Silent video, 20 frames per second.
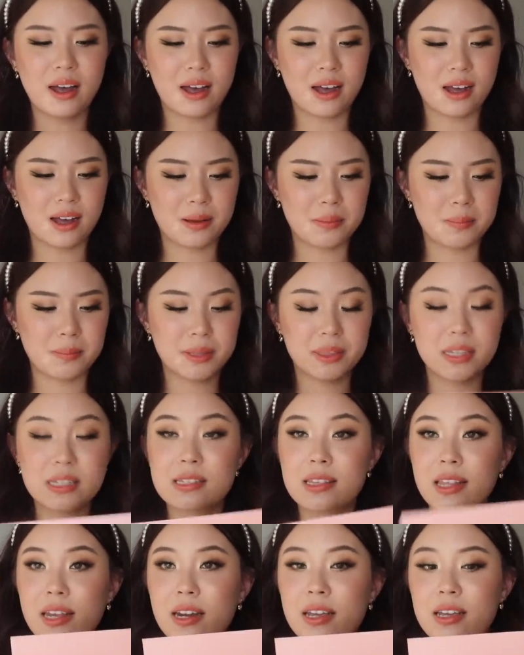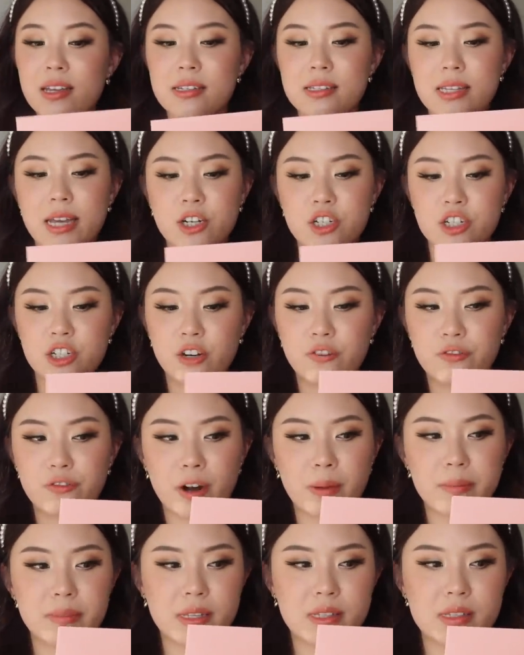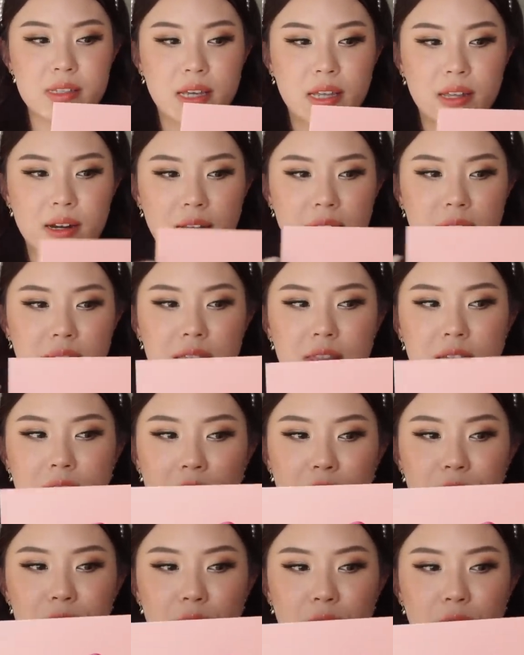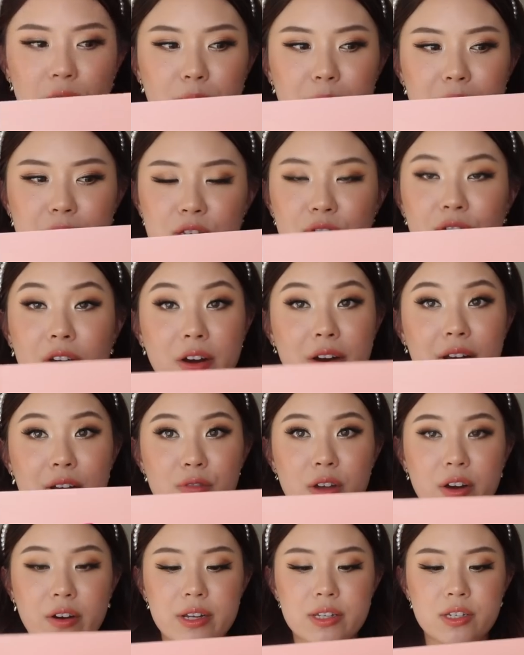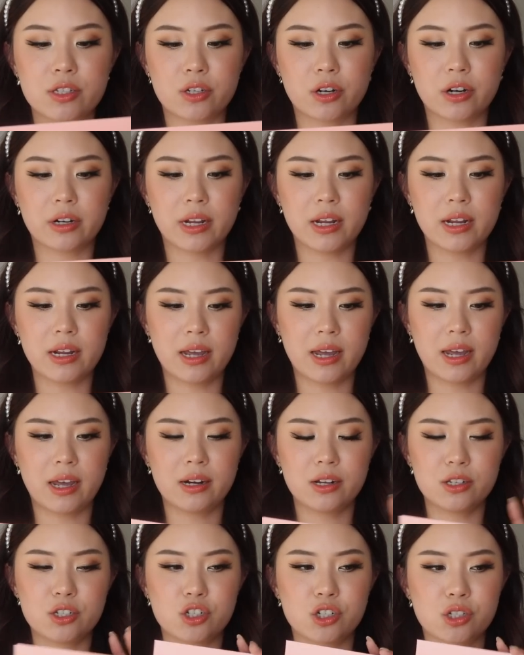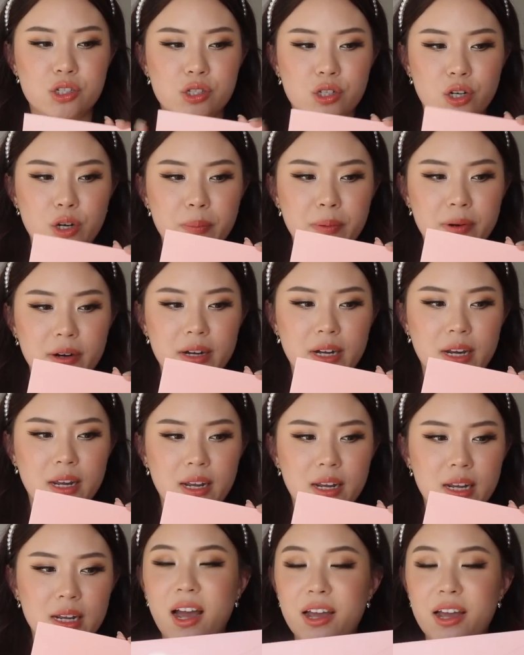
But this letter is actually from the set, like the envelope. It's very sturdy, and it's just so pretty.